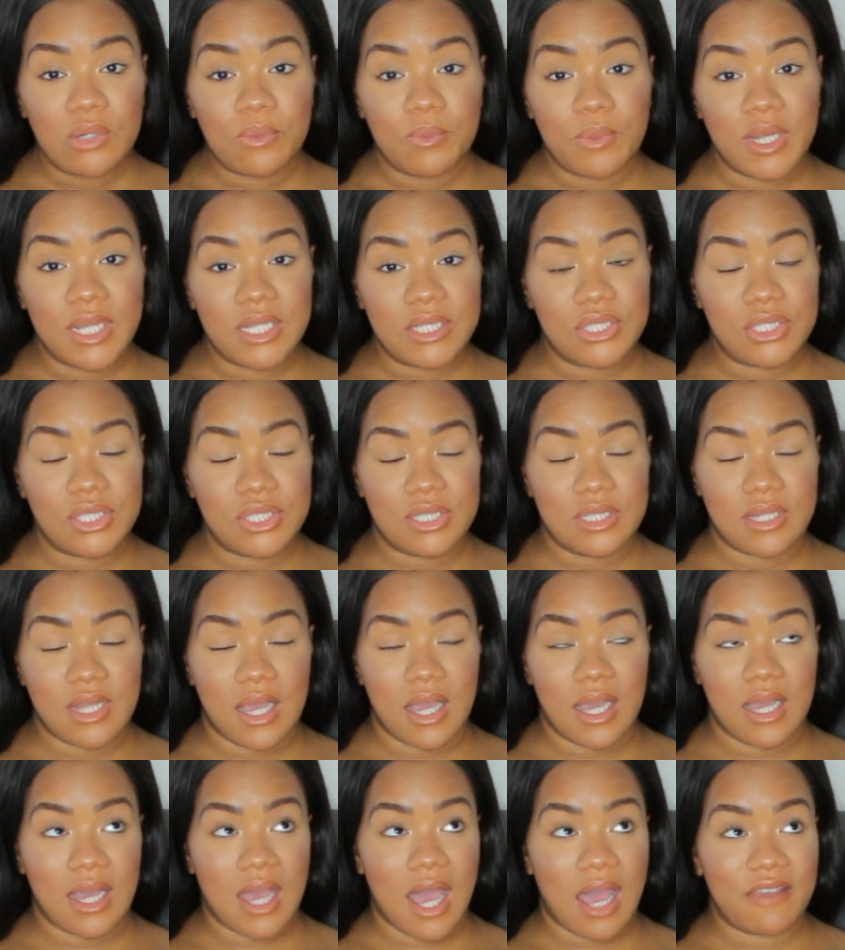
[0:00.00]
which
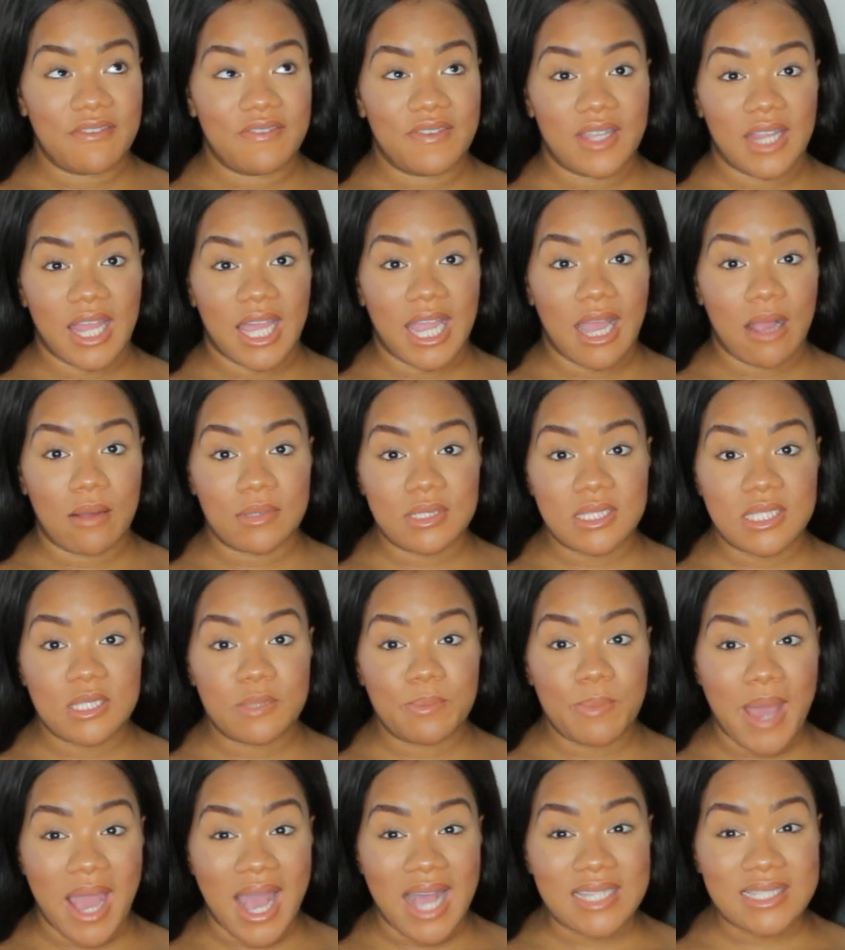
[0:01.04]
I feel like I would
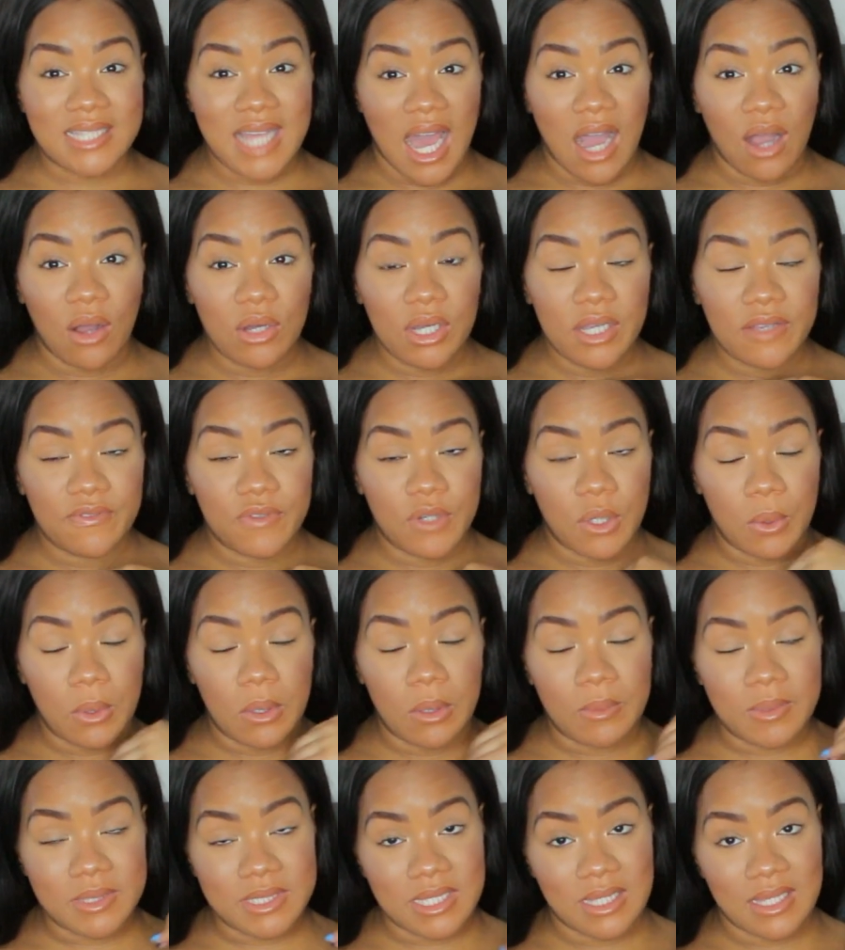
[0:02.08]
spaz out if no
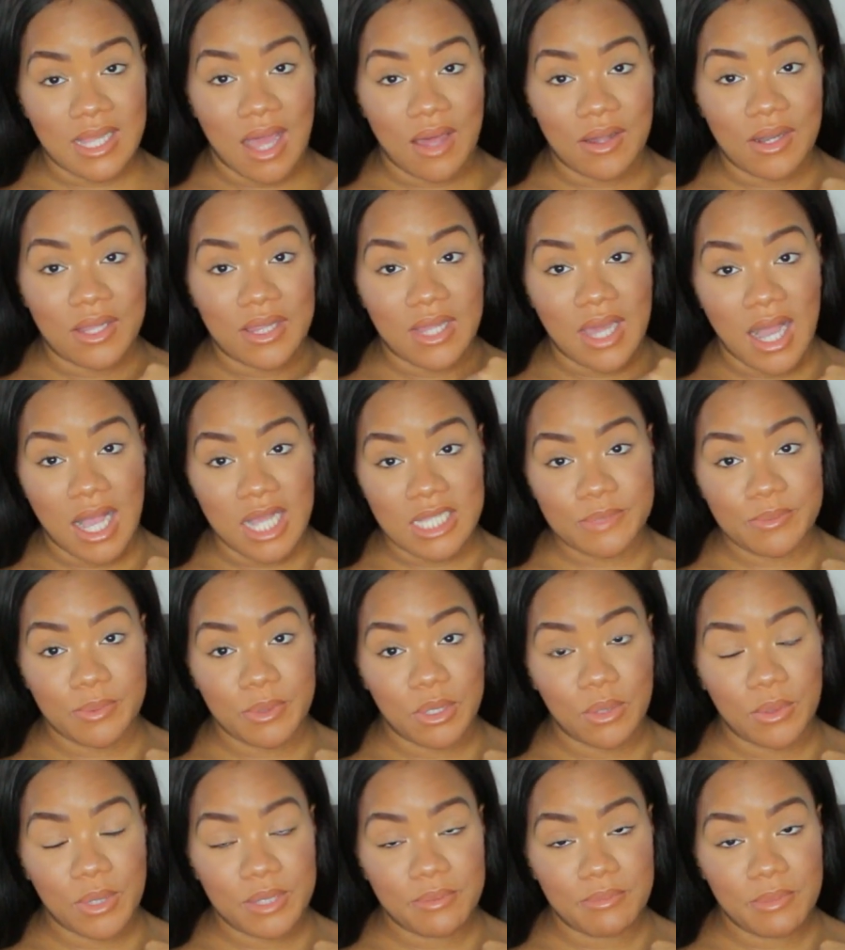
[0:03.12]
one was allowed in the
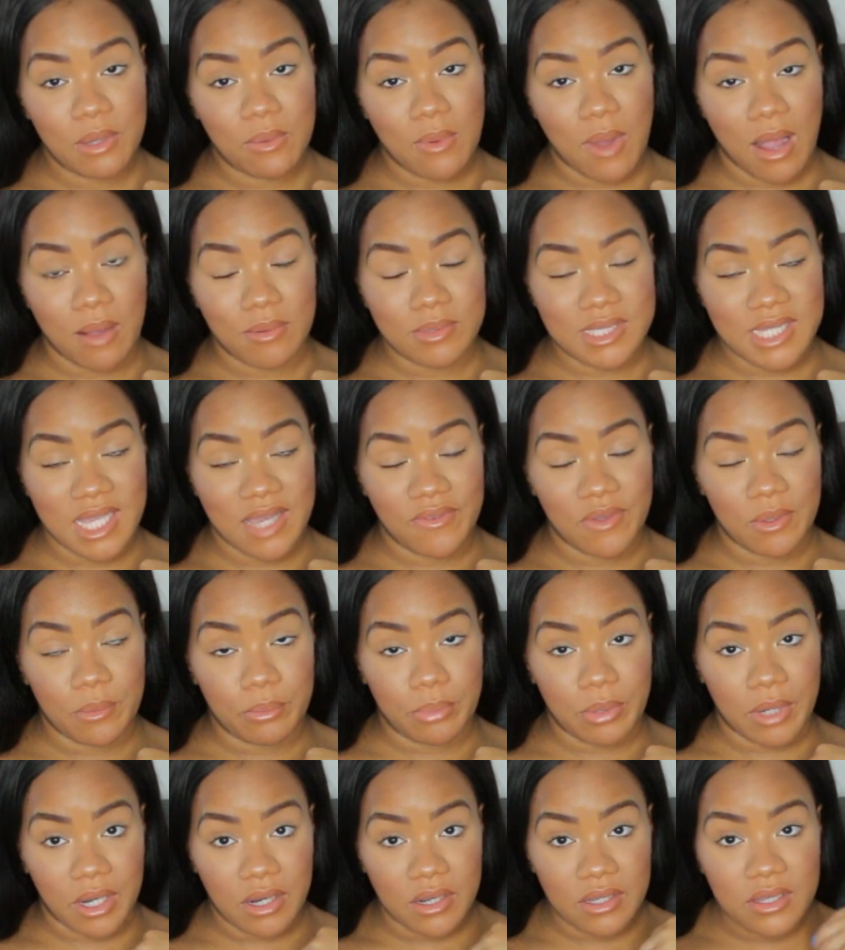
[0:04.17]
hospital with me while I was giving
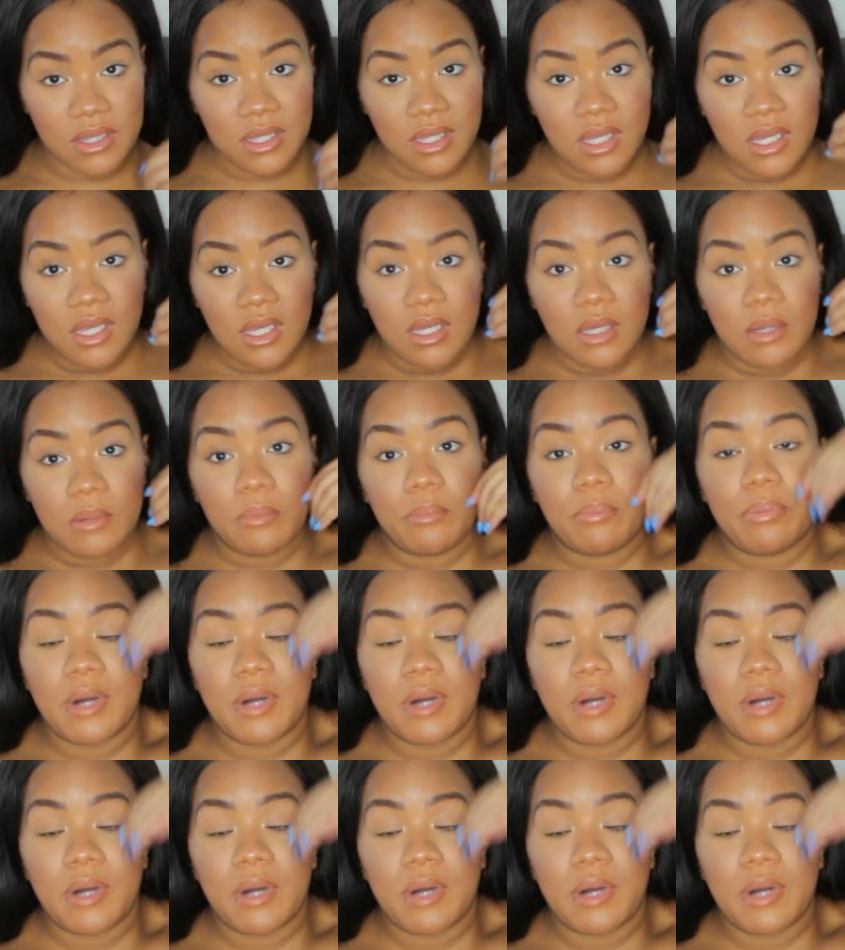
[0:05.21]
birth.